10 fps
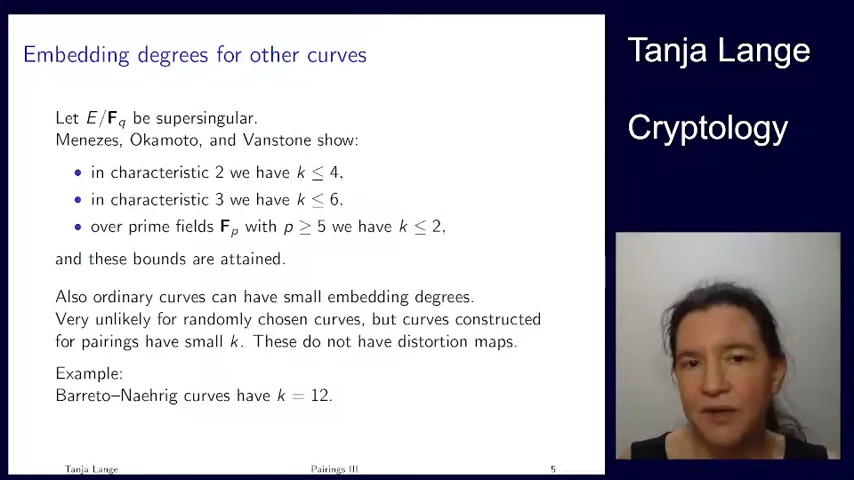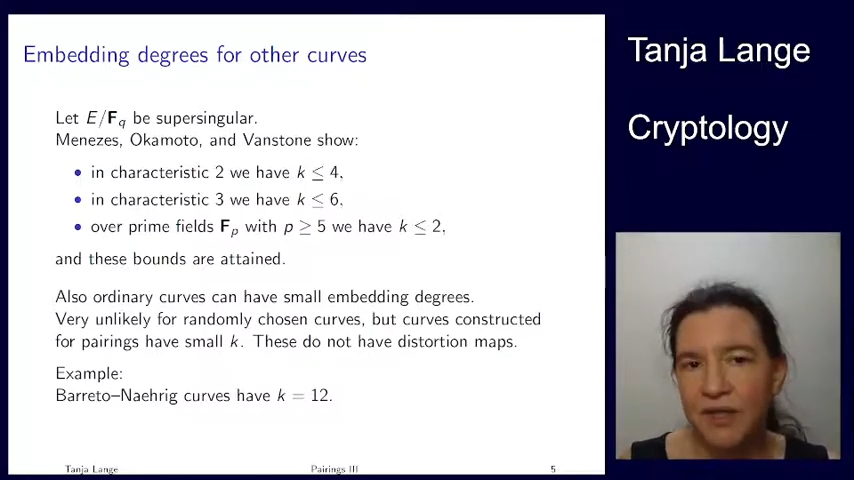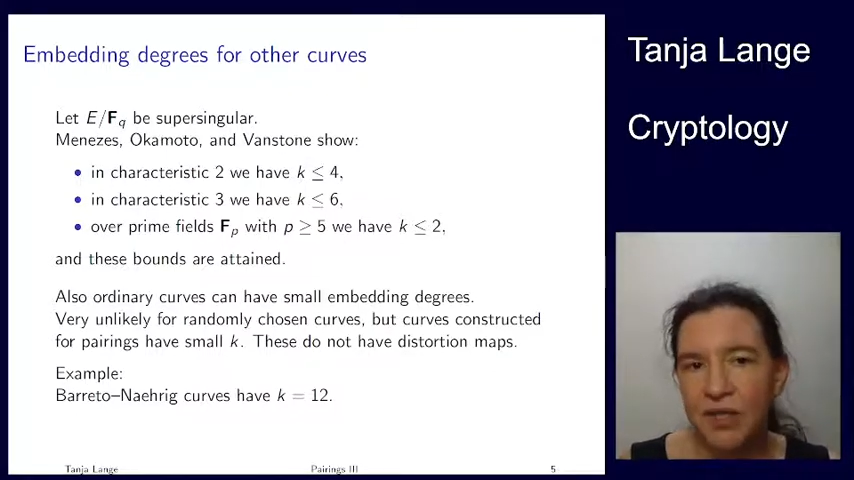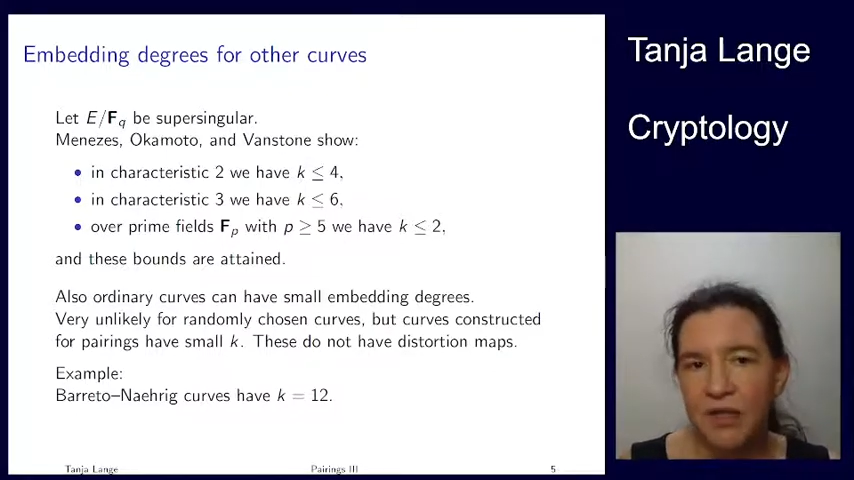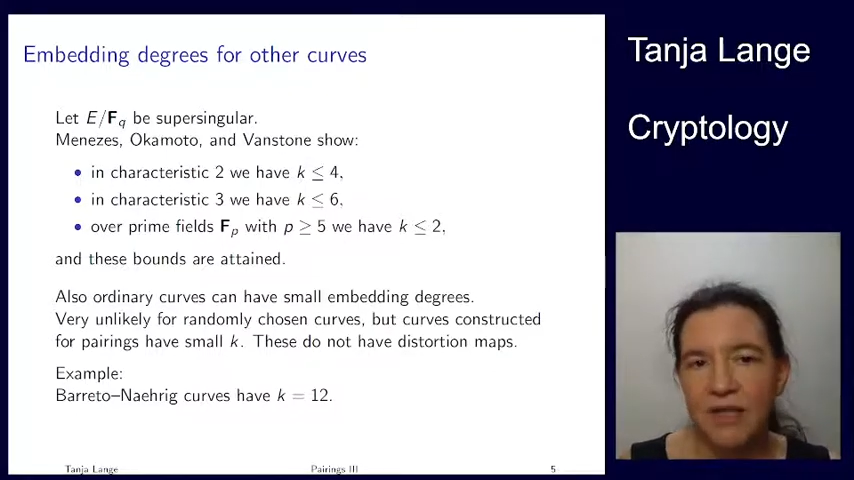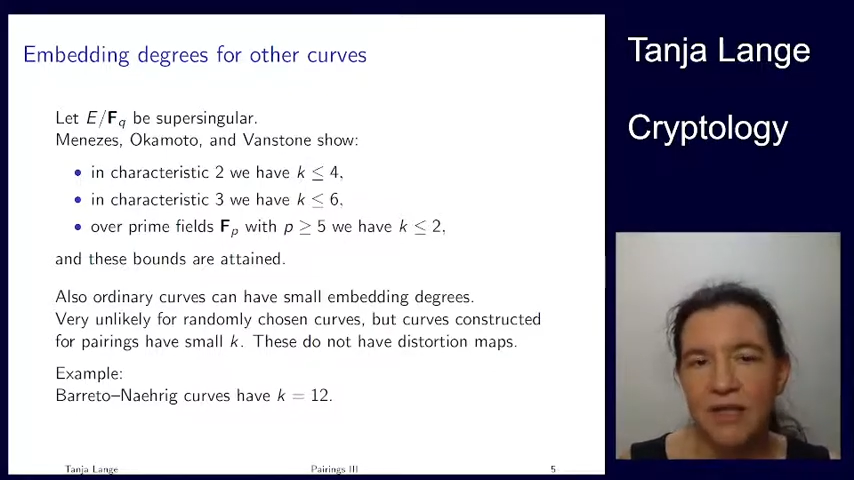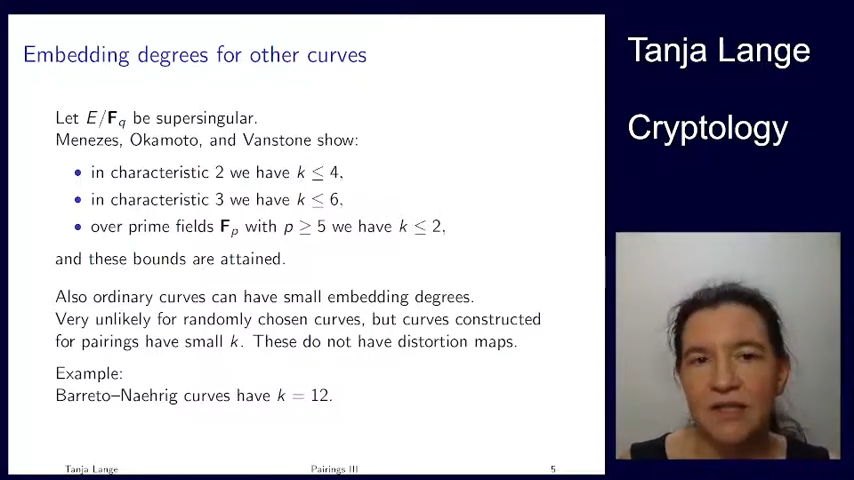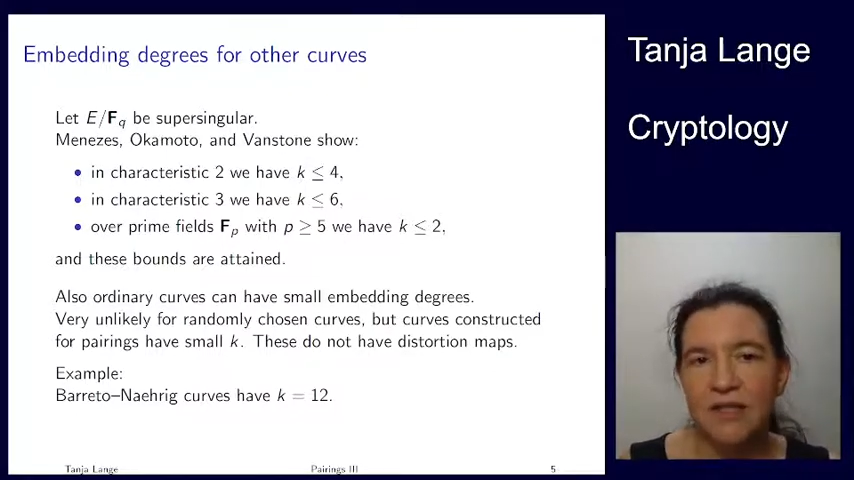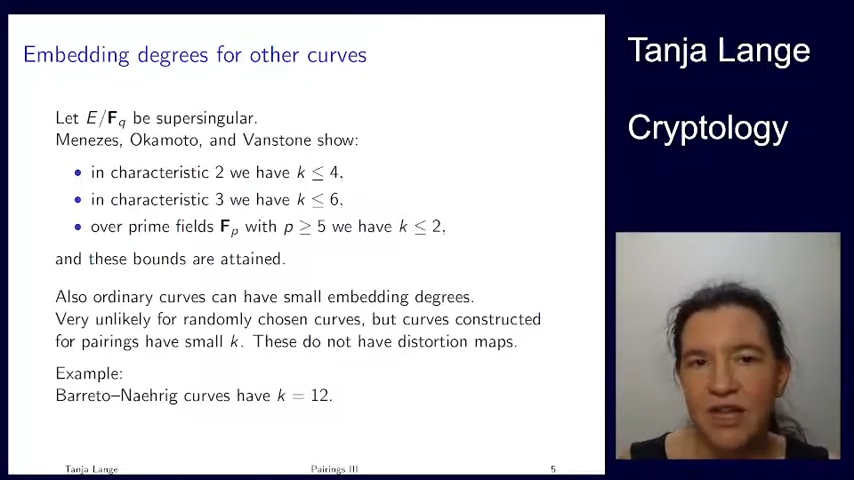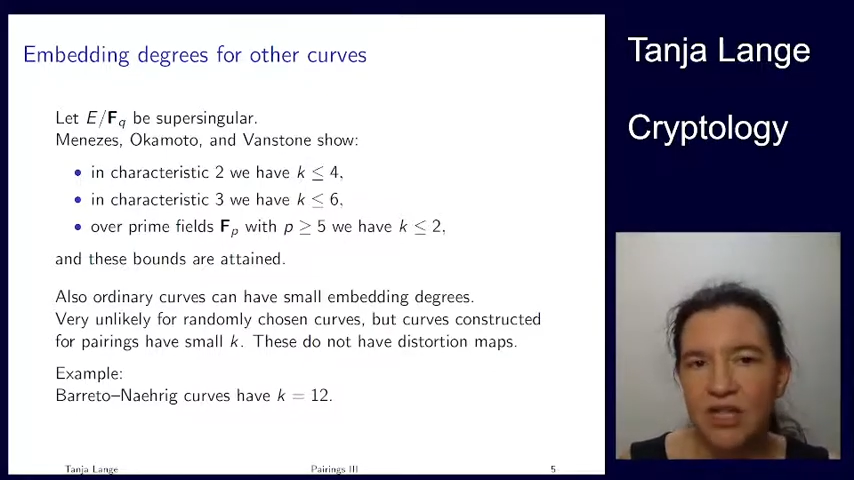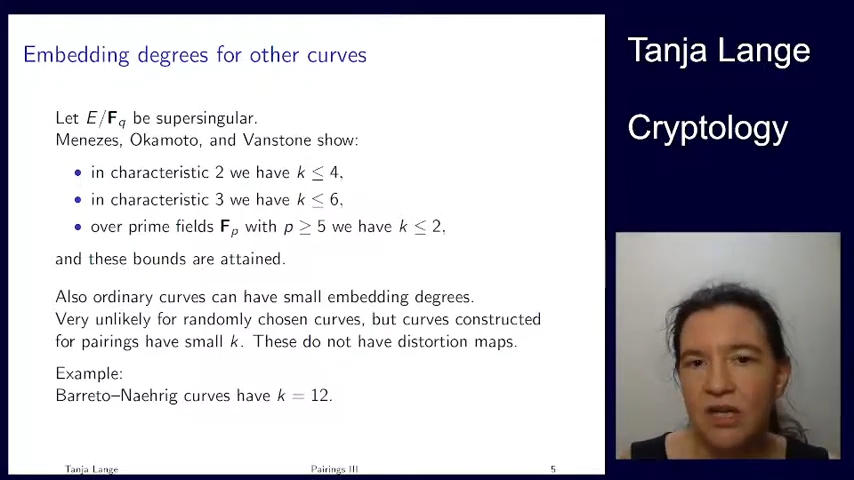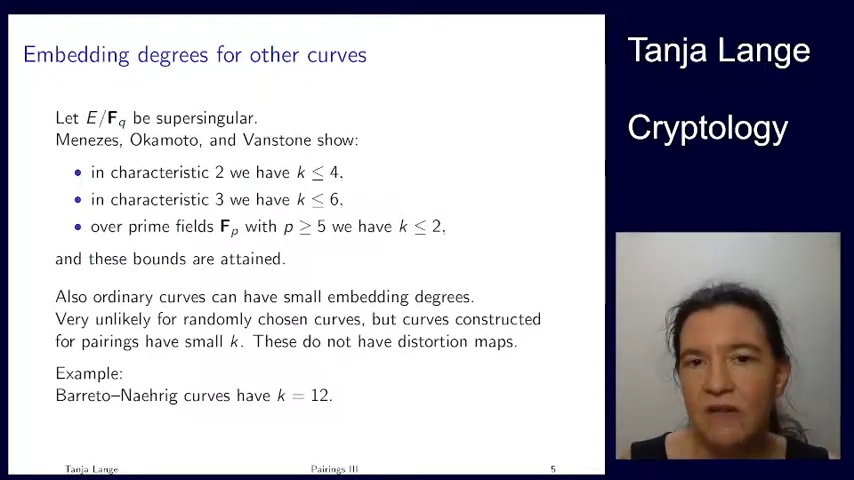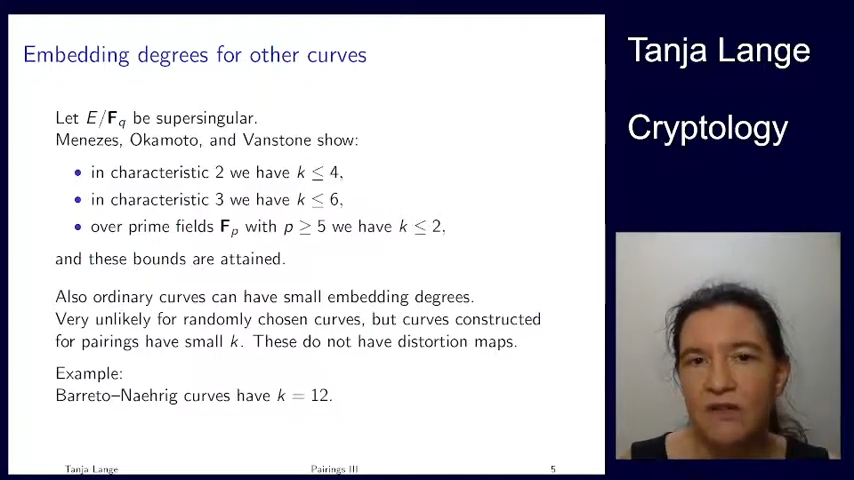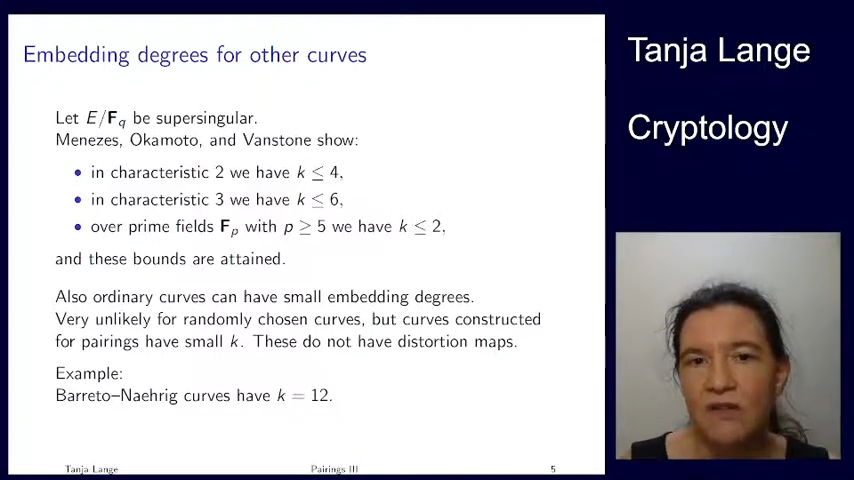reaching standardization level.